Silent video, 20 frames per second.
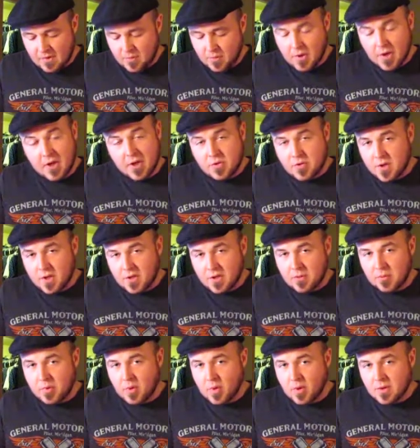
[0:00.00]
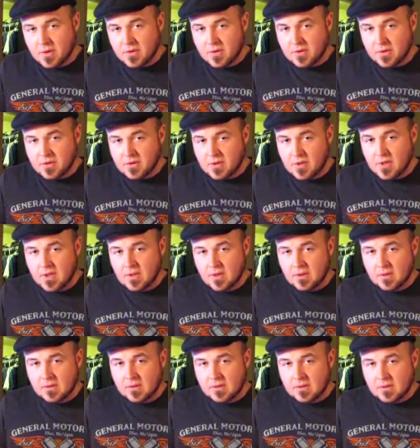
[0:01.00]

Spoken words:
penetrate the pores of the steel,